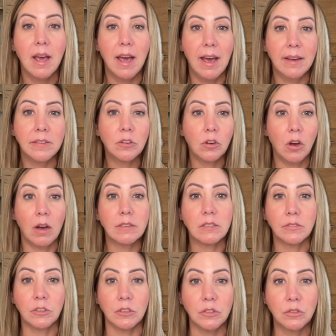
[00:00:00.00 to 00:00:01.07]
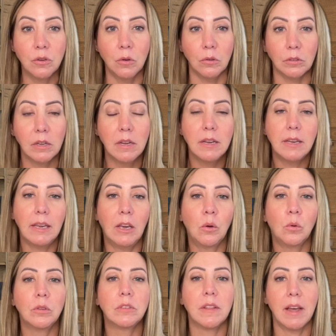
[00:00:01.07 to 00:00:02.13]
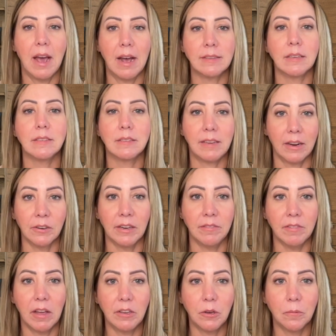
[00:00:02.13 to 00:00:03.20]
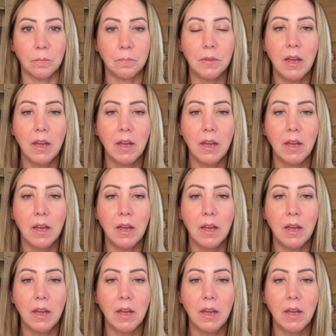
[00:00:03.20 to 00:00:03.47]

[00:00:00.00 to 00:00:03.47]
and cost of goods sold equal to the asset's carrying value.